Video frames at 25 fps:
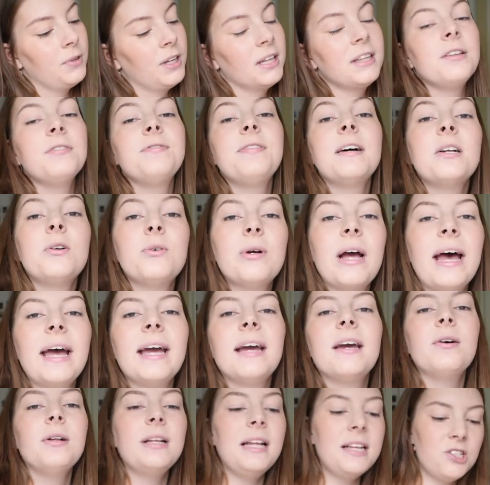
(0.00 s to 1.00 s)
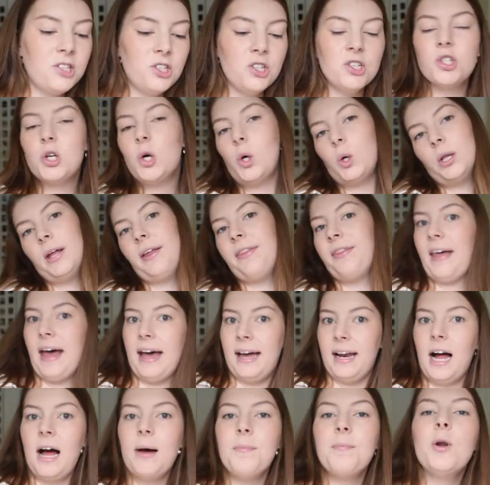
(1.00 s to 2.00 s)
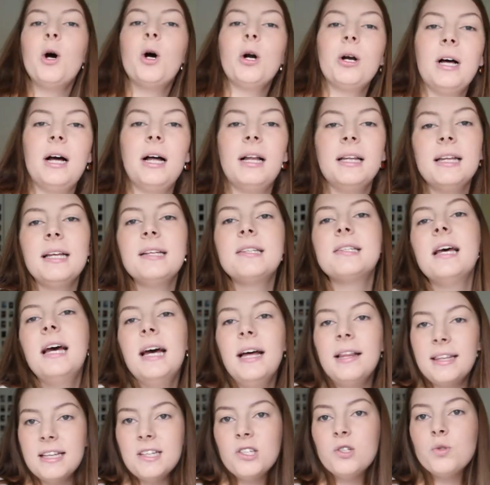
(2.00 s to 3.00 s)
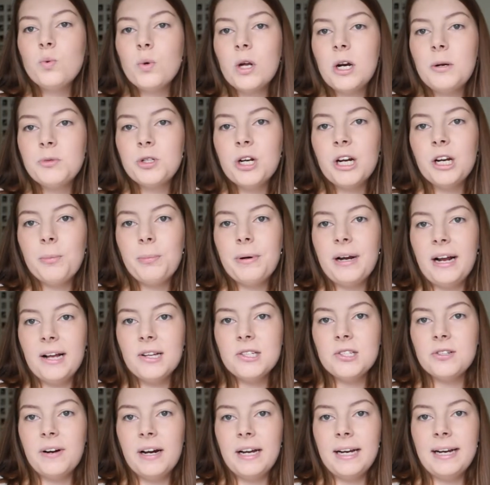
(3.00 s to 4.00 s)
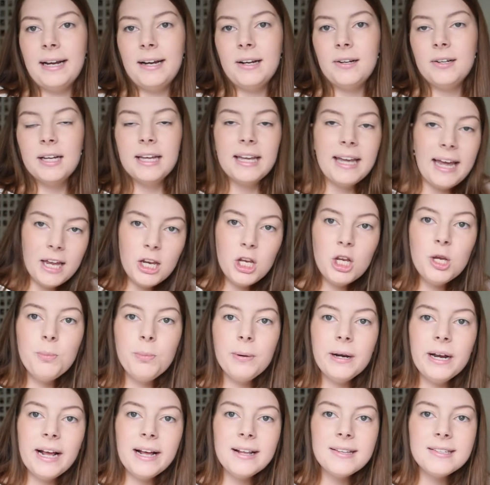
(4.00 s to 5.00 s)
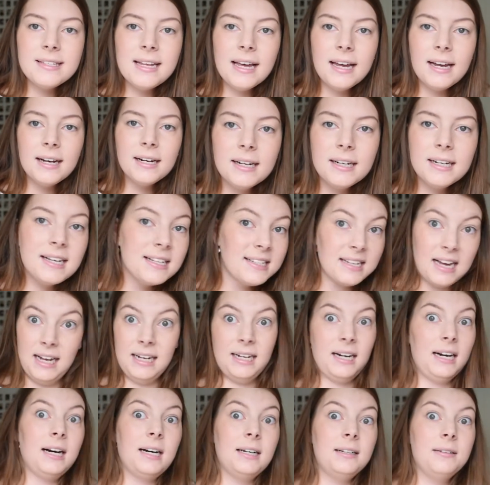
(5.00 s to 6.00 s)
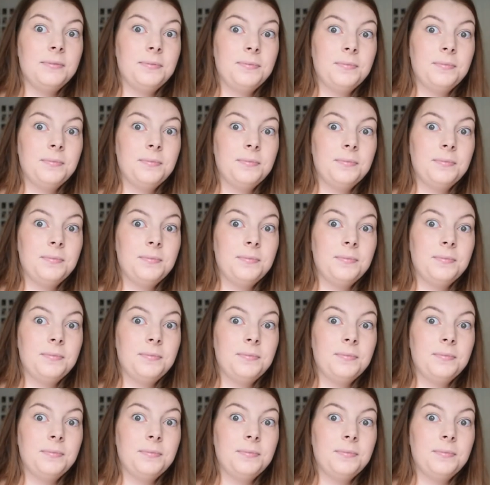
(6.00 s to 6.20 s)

The funnel cake. Let's just call it that. This is what I'm trying to pronounce right now. Can you pronounce that? Because I can't.